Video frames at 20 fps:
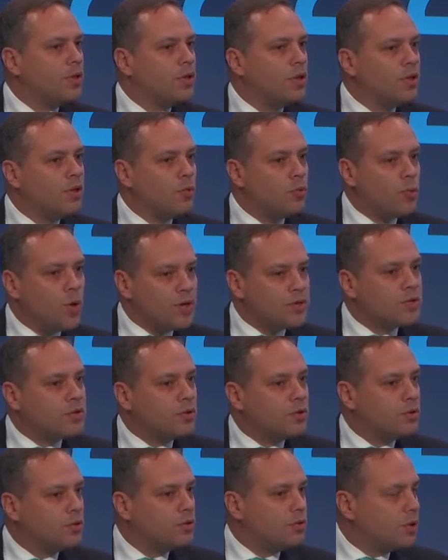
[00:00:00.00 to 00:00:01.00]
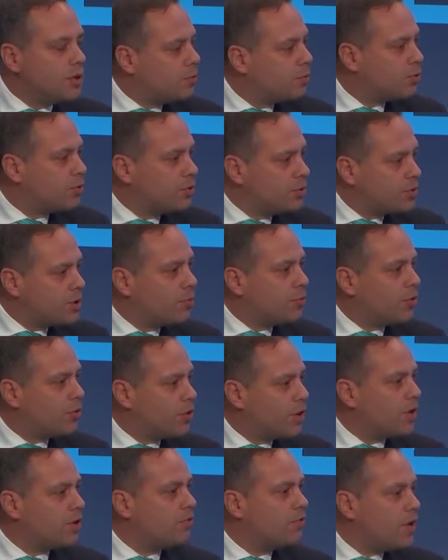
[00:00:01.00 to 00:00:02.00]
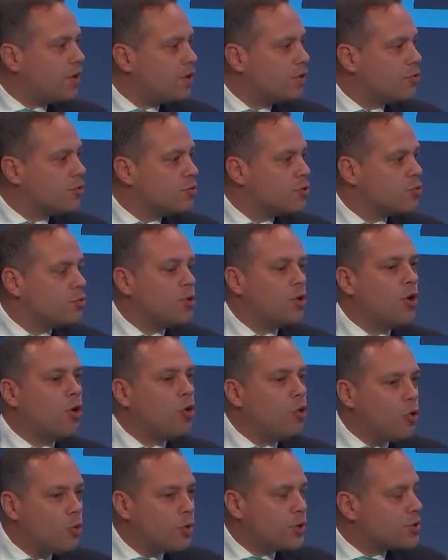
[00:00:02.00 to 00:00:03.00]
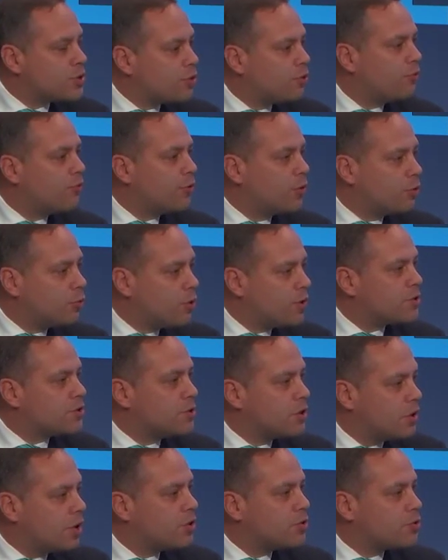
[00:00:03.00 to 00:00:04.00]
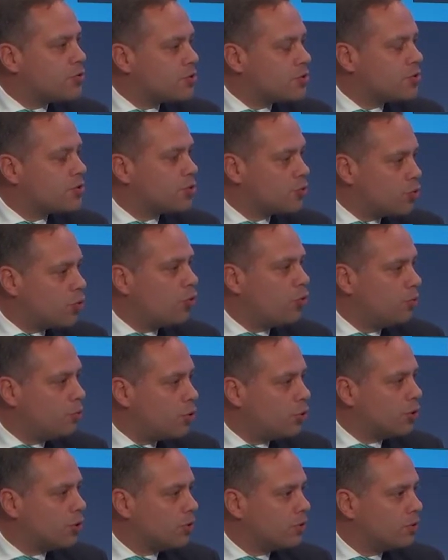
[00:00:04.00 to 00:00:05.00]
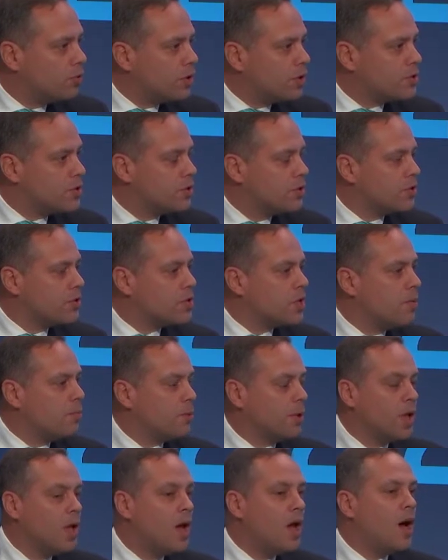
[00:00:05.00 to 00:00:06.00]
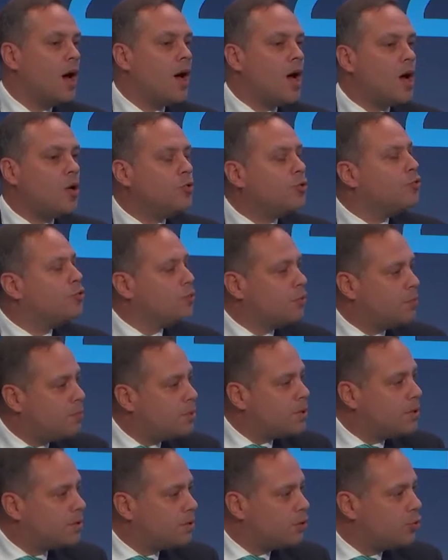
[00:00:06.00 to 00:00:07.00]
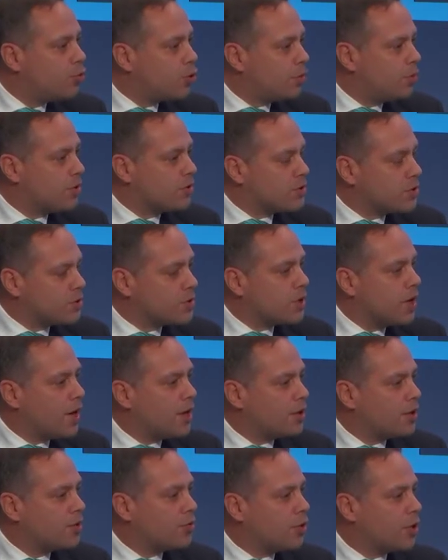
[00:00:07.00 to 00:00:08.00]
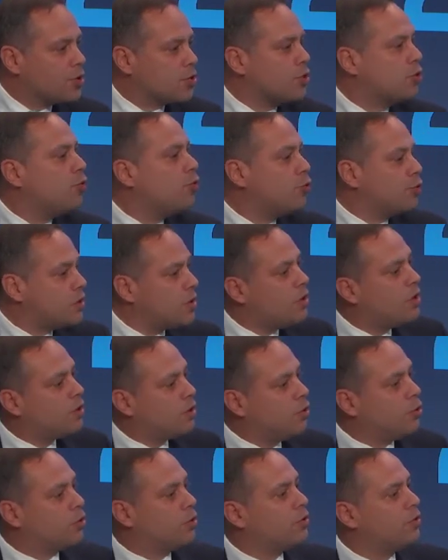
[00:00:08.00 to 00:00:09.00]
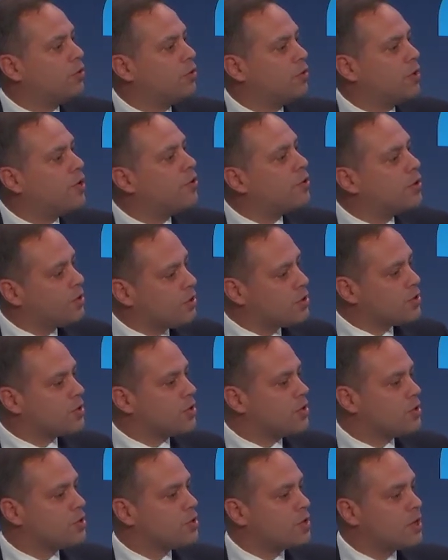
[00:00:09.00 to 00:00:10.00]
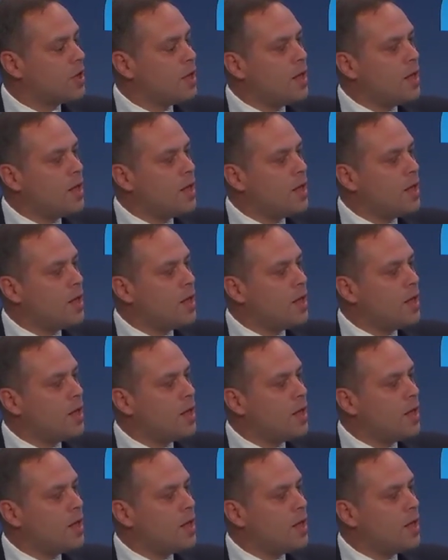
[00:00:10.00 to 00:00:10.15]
the Western liberal democratic values, we always offer the Western countries as a role model, as an example. How do we build a normal society in Russia? Oh, take a look, there it exists.